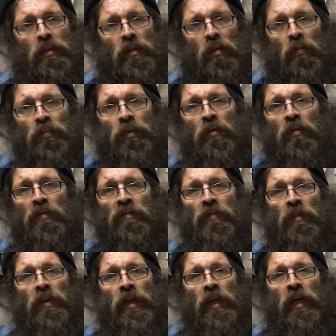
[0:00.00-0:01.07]
They're
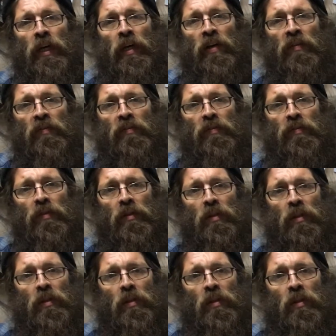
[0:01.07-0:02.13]
beautiful to have,
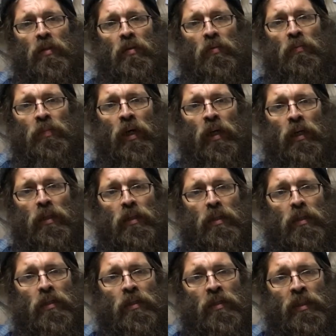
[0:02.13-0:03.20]
but
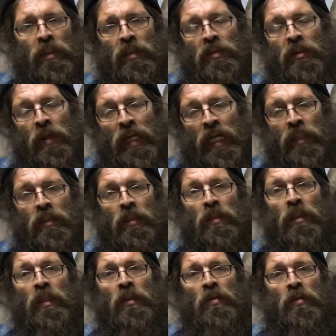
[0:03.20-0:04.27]
these are not the
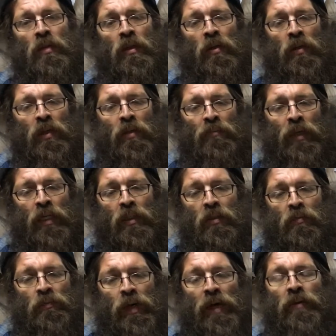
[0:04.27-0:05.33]
things that are going to make
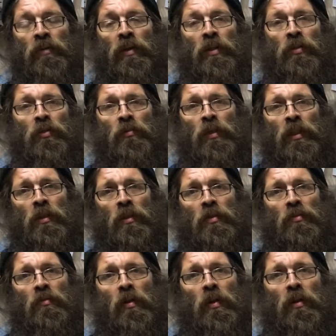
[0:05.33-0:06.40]
you better at doing
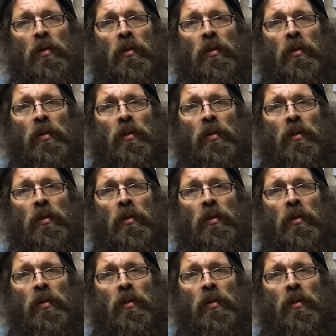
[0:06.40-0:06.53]
this work.